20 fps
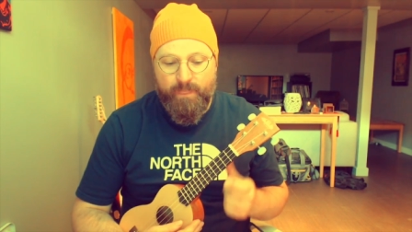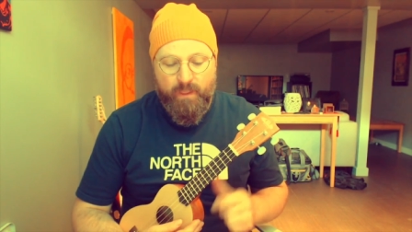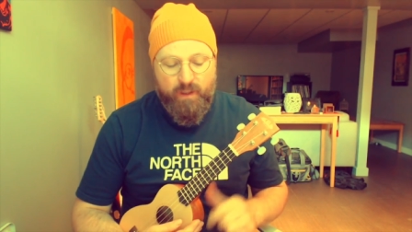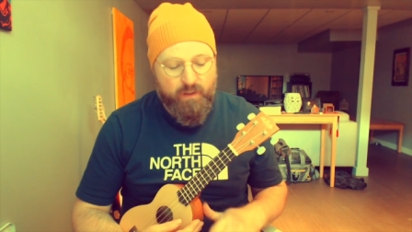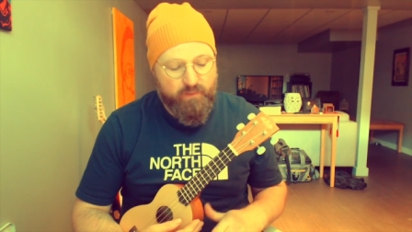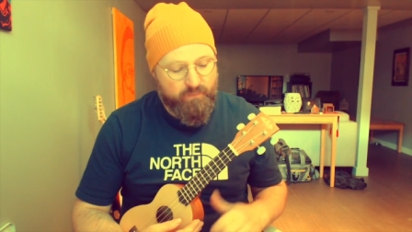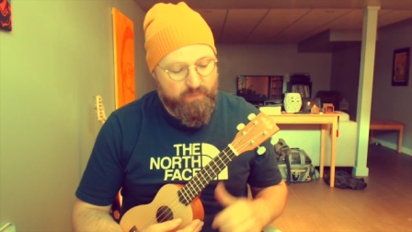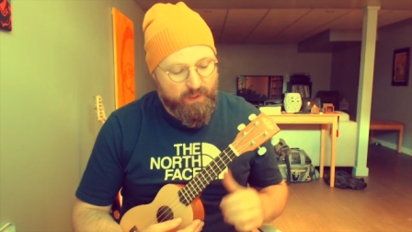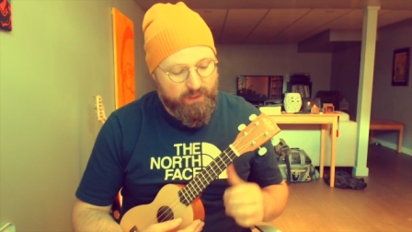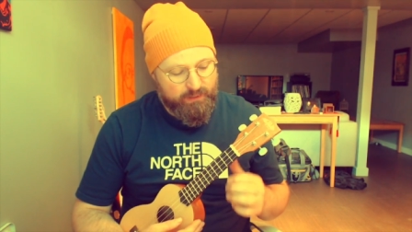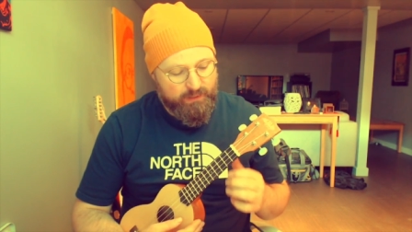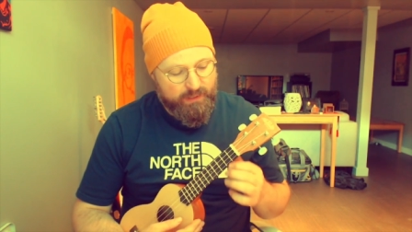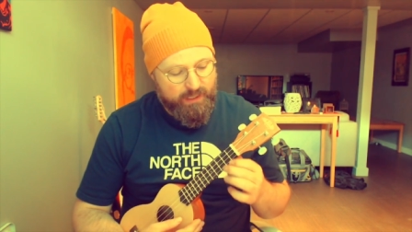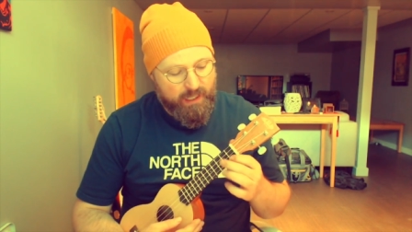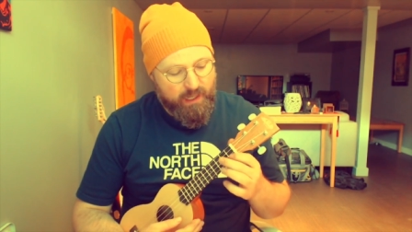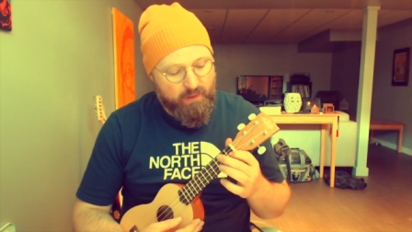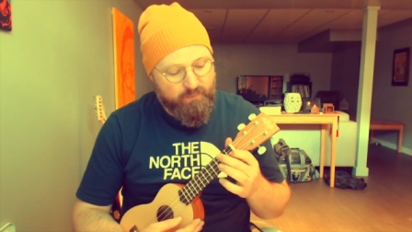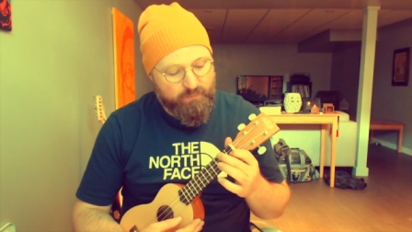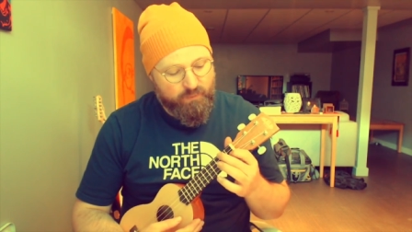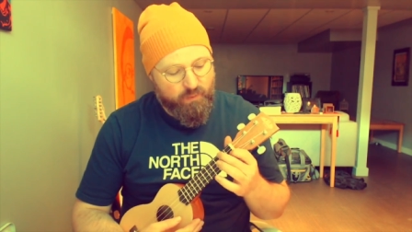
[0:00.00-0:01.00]
And finally an
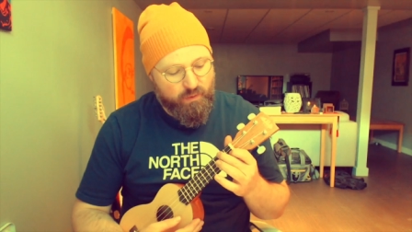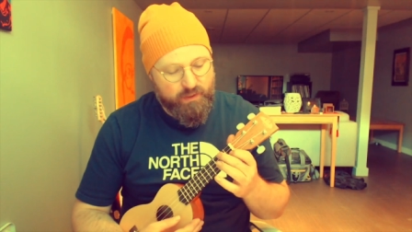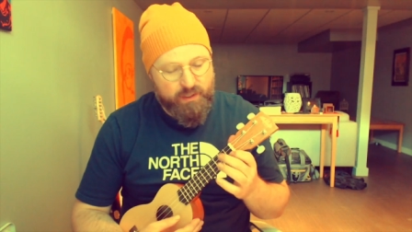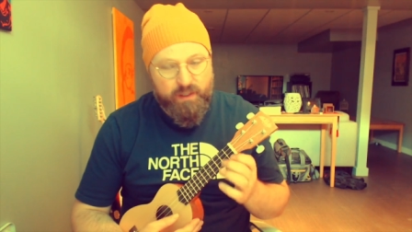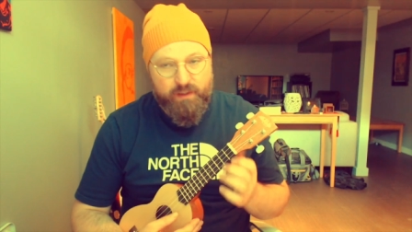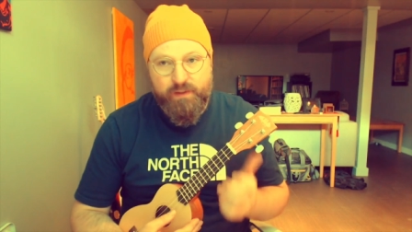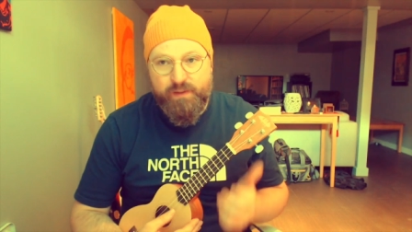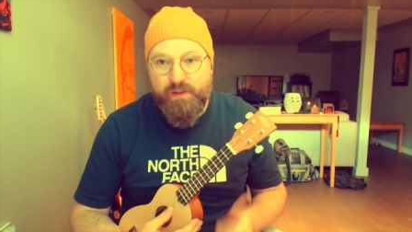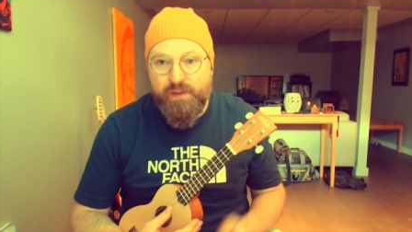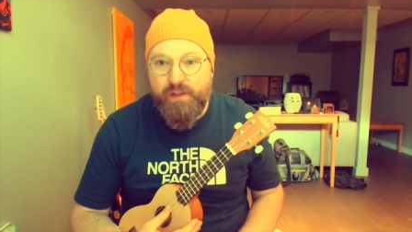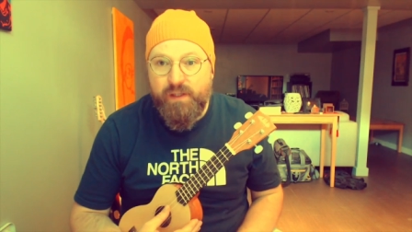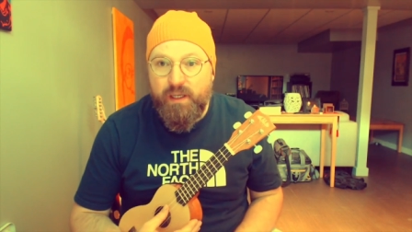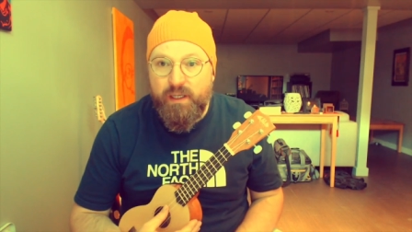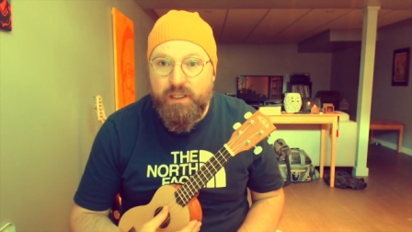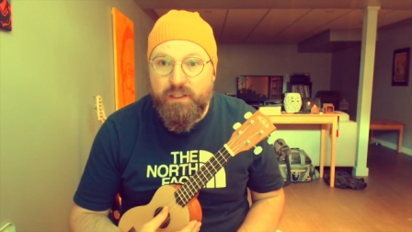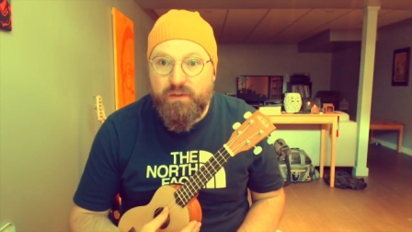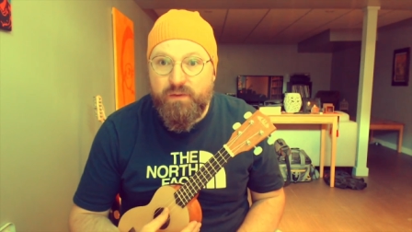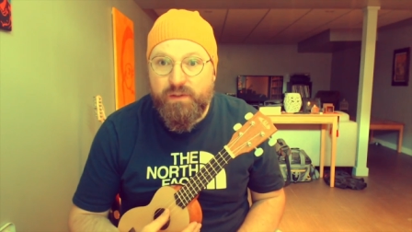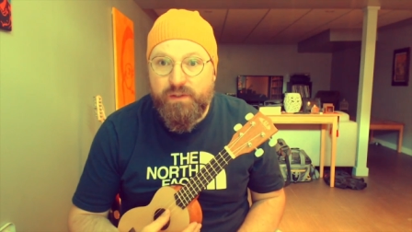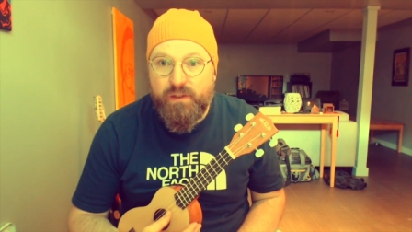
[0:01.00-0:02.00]
F chord. Now this is an
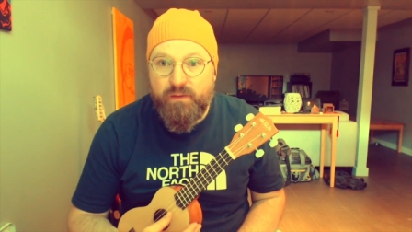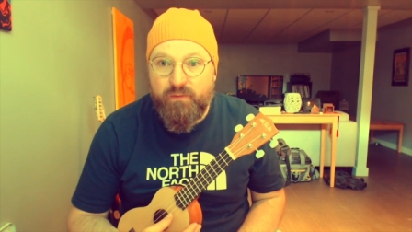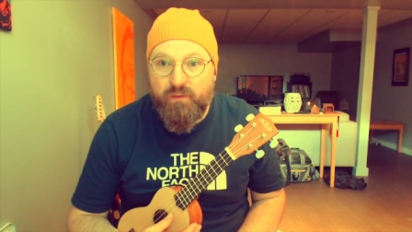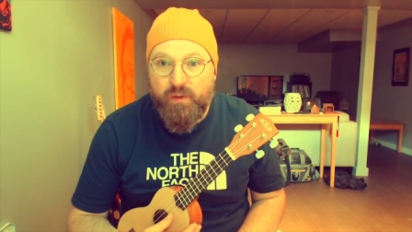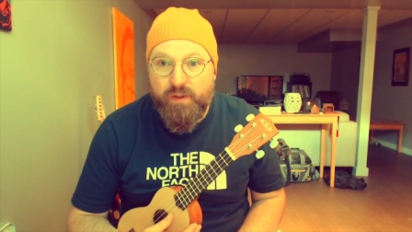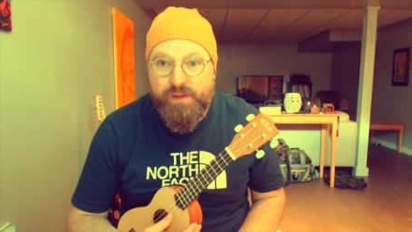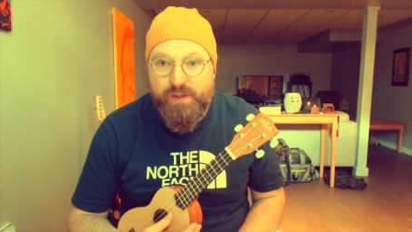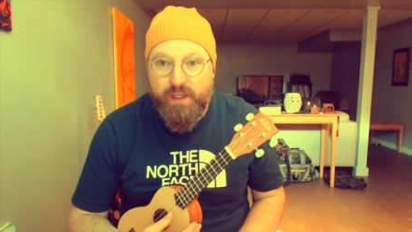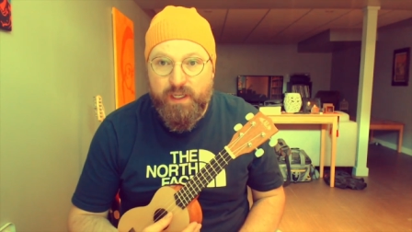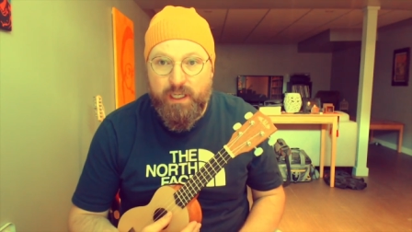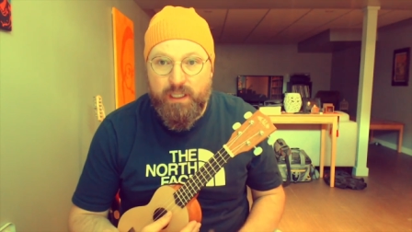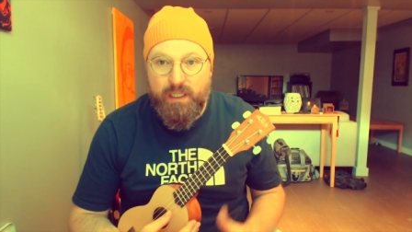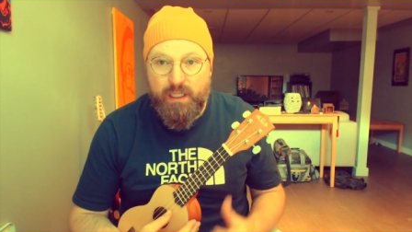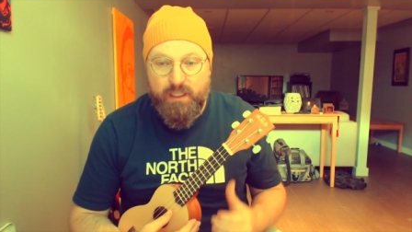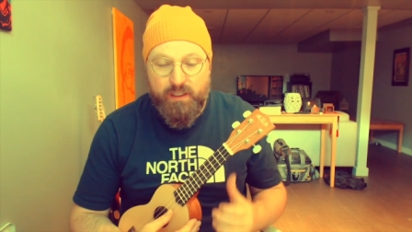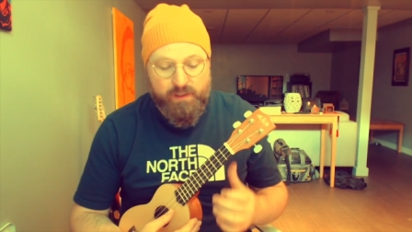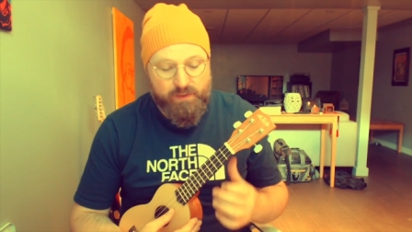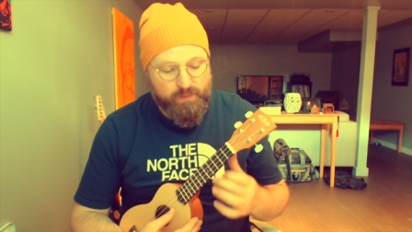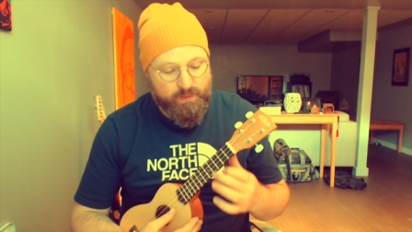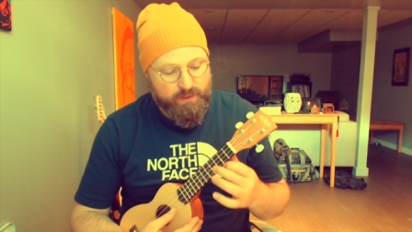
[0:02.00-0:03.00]
interesting voicing. I
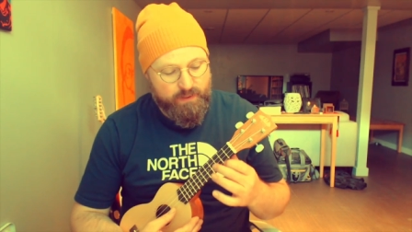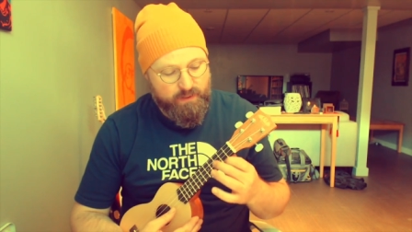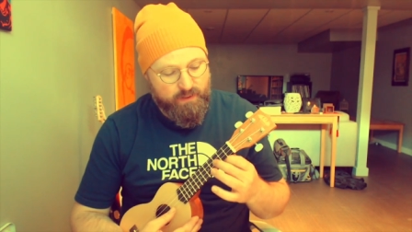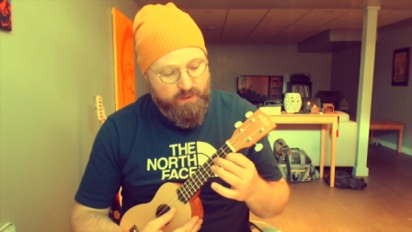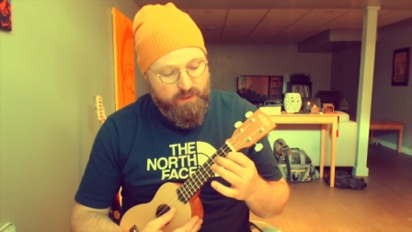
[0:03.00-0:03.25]
like this one.